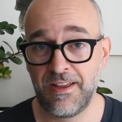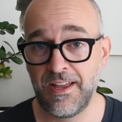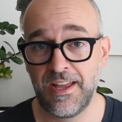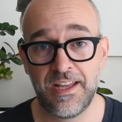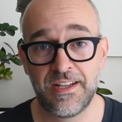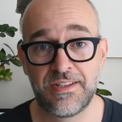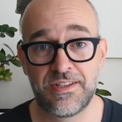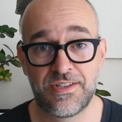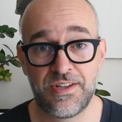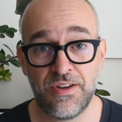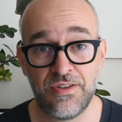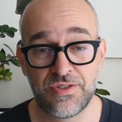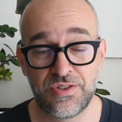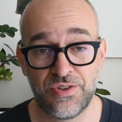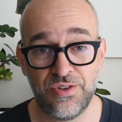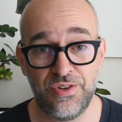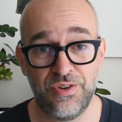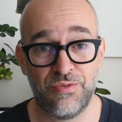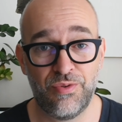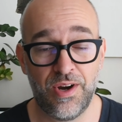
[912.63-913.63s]
it sounds
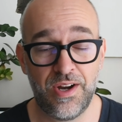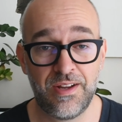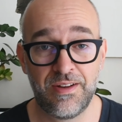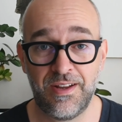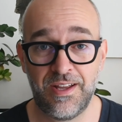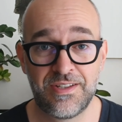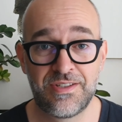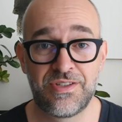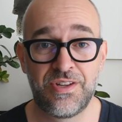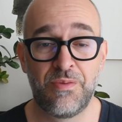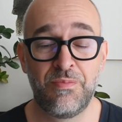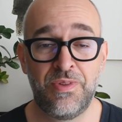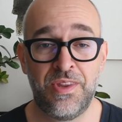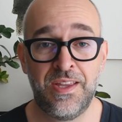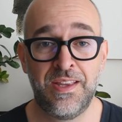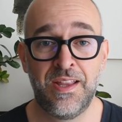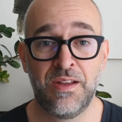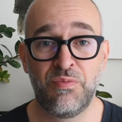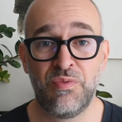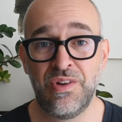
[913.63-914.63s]
good, right? It's something
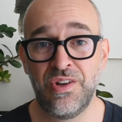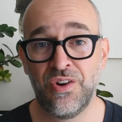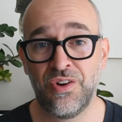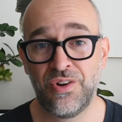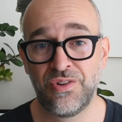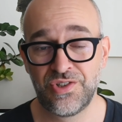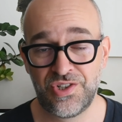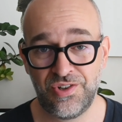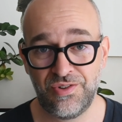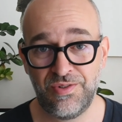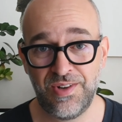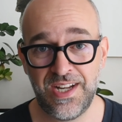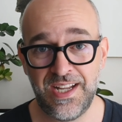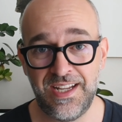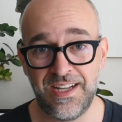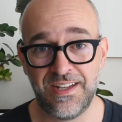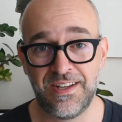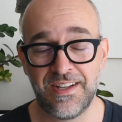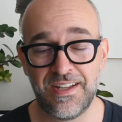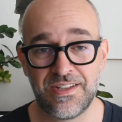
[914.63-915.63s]
that we all should
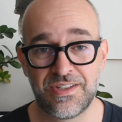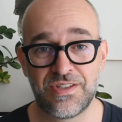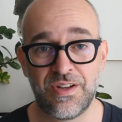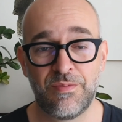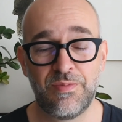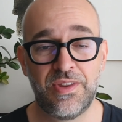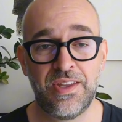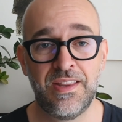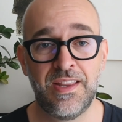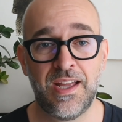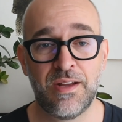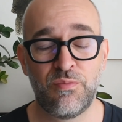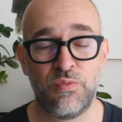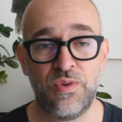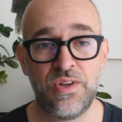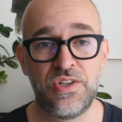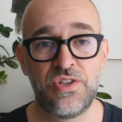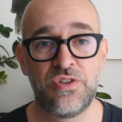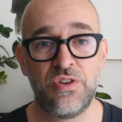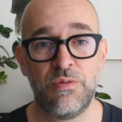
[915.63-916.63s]
need. It's something that we
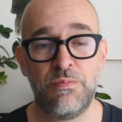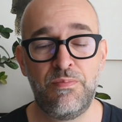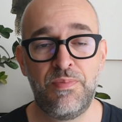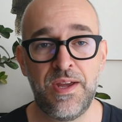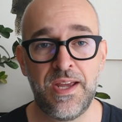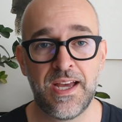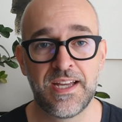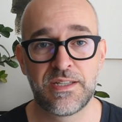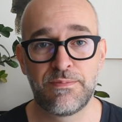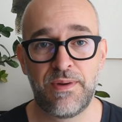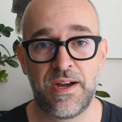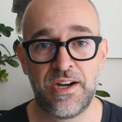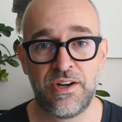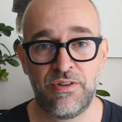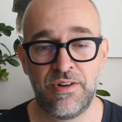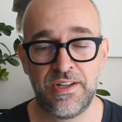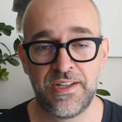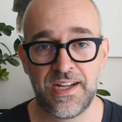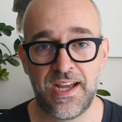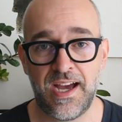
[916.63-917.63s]
should be
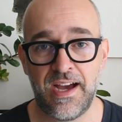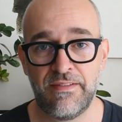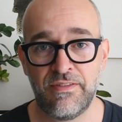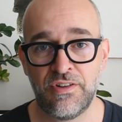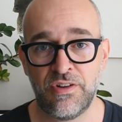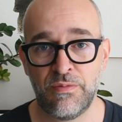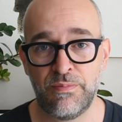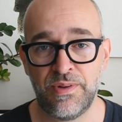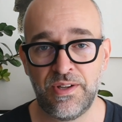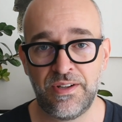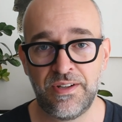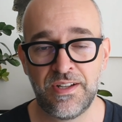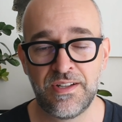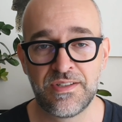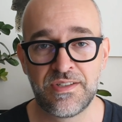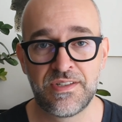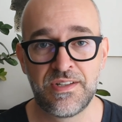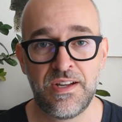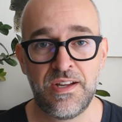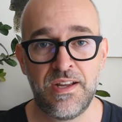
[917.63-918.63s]
aspiring to have in our
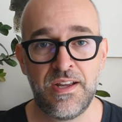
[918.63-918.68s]
buildings.